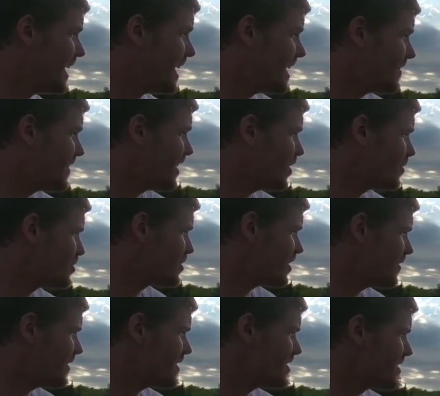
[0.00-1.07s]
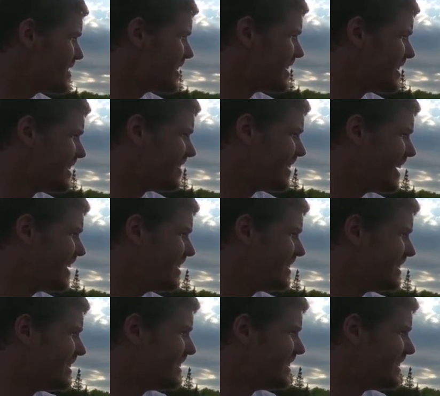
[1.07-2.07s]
And if they don't surface, well,